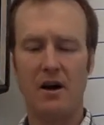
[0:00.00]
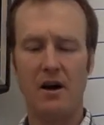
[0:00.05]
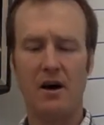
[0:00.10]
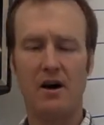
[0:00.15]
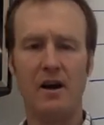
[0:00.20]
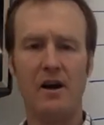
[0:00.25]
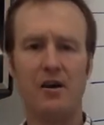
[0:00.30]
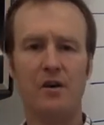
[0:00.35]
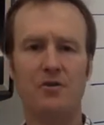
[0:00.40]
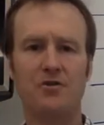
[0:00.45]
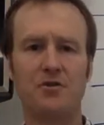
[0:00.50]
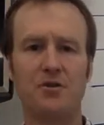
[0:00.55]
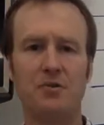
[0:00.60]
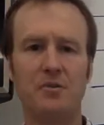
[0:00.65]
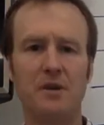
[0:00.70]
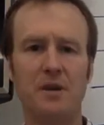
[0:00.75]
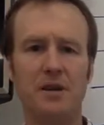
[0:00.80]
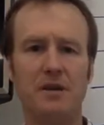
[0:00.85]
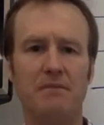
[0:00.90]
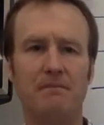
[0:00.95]
I also
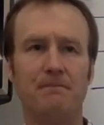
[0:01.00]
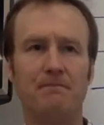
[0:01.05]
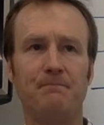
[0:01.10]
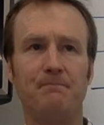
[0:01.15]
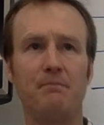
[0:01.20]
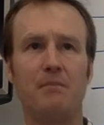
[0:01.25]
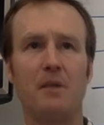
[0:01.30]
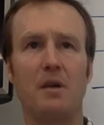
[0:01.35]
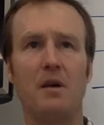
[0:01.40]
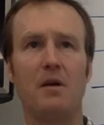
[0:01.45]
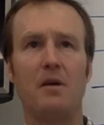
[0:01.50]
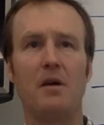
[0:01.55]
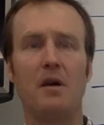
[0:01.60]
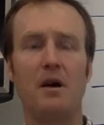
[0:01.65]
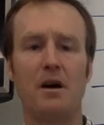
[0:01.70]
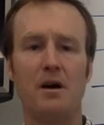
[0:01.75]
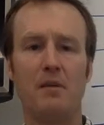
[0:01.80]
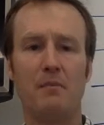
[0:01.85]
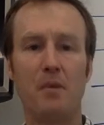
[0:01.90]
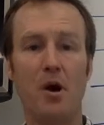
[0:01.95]
mean
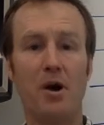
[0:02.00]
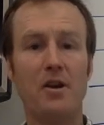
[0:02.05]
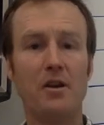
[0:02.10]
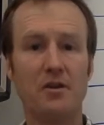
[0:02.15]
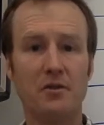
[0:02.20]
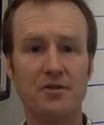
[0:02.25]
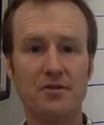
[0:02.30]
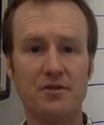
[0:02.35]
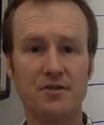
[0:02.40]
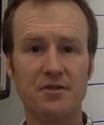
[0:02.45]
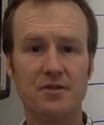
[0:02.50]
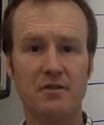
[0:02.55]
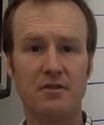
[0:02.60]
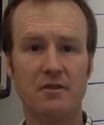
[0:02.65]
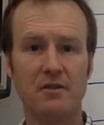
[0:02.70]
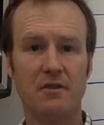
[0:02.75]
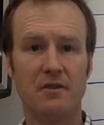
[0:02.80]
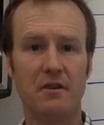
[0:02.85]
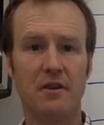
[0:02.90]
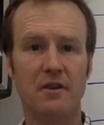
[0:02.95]
particles
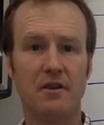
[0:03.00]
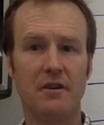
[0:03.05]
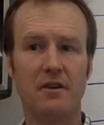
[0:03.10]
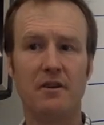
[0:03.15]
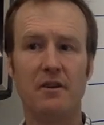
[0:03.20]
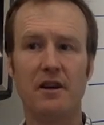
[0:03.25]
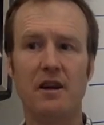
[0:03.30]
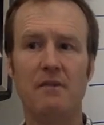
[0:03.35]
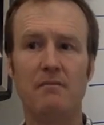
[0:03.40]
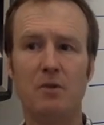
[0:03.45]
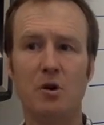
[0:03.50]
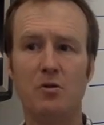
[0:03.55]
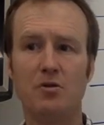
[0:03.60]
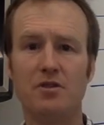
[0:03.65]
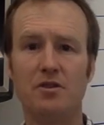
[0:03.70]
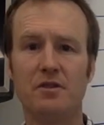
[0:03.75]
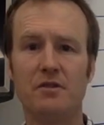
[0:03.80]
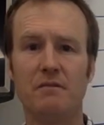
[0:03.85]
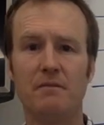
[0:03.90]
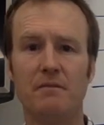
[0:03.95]
that are in
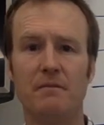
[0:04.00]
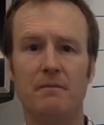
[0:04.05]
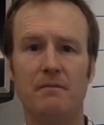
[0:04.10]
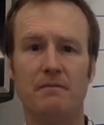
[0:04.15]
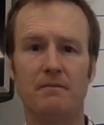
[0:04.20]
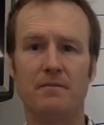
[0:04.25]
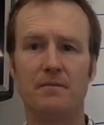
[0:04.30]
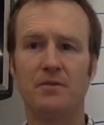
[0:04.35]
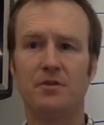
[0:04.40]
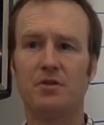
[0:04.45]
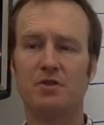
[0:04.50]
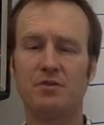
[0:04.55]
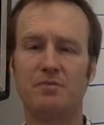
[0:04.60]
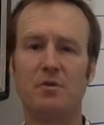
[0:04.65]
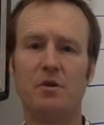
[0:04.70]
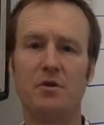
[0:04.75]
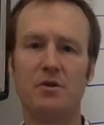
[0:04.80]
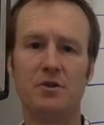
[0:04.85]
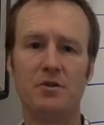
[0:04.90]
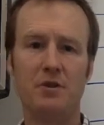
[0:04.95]
motion, so
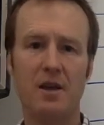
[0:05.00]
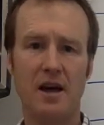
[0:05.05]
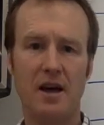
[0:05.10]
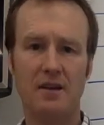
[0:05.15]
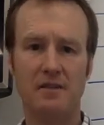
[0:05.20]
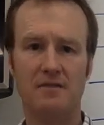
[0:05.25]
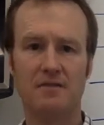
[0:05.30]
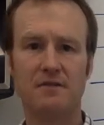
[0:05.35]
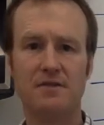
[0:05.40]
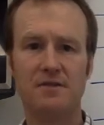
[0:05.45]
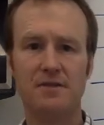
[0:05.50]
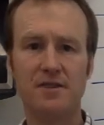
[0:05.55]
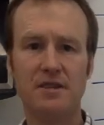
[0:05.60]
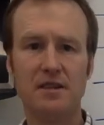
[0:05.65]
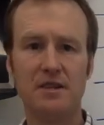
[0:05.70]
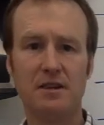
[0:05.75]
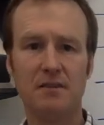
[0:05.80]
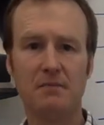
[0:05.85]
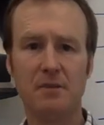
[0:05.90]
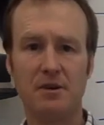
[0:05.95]
small you can't
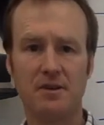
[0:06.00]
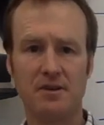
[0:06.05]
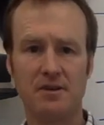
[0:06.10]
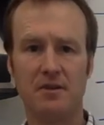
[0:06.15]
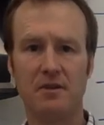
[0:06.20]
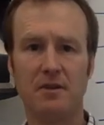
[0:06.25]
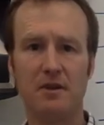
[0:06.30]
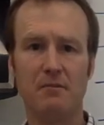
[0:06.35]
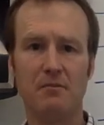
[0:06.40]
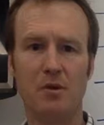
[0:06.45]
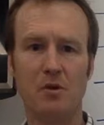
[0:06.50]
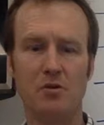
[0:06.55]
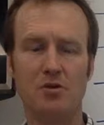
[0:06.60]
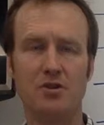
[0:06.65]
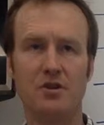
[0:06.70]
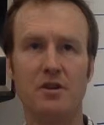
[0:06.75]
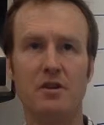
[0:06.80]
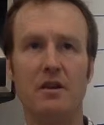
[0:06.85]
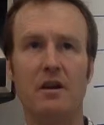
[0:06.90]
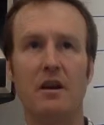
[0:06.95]
see them, but still in
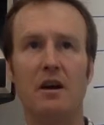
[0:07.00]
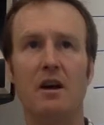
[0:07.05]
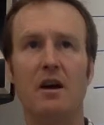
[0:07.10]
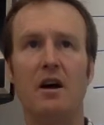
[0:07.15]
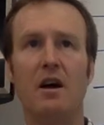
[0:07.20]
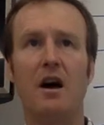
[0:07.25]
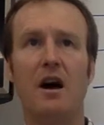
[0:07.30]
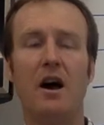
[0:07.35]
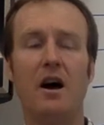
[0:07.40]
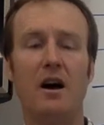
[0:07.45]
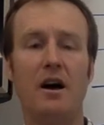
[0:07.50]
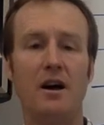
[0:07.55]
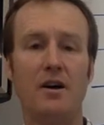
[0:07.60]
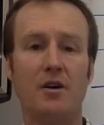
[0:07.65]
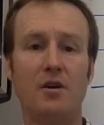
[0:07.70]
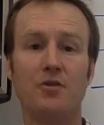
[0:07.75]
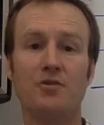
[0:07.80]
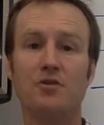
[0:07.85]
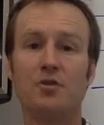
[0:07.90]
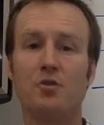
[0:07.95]
motion. And
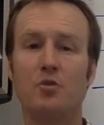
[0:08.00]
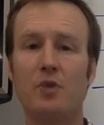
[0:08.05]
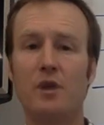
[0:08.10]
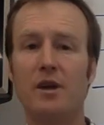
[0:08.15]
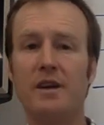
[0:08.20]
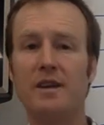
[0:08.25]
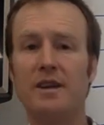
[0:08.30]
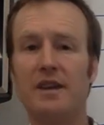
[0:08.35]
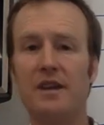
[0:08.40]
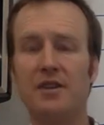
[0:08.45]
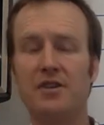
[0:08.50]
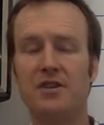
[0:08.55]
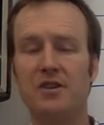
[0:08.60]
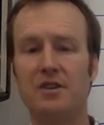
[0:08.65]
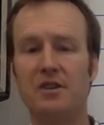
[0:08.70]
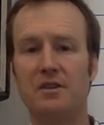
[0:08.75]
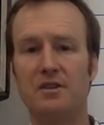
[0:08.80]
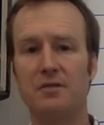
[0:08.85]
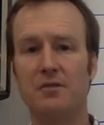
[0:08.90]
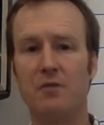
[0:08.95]
also radiation
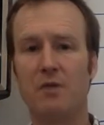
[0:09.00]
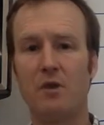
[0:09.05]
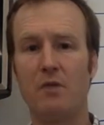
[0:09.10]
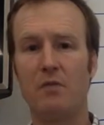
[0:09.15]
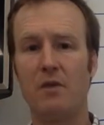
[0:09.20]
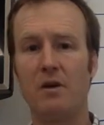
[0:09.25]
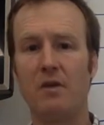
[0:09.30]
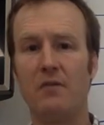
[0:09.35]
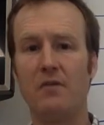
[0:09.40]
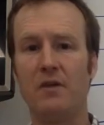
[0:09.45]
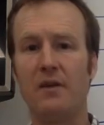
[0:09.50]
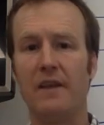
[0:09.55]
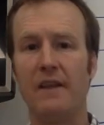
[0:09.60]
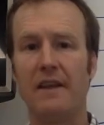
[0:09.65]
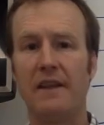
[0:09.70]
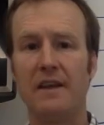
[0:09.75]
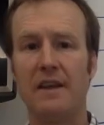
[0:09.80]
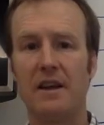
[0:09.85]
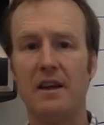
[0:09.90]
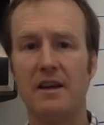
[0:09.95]
is a form of
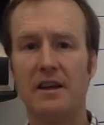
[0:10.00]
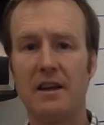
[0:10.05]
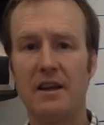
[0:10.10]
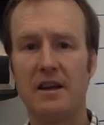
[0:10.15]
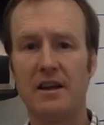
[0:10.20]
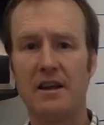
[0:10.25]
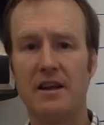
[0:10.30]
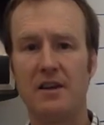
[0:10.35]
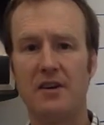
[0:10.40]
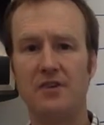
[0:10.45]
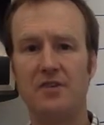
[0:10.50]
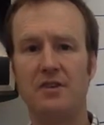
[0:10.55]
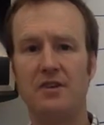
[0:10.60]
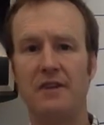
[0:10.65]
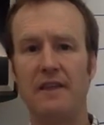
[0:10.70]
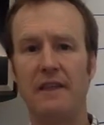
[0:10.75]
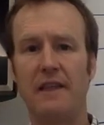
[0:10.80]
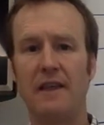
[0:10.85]
kinetic energy.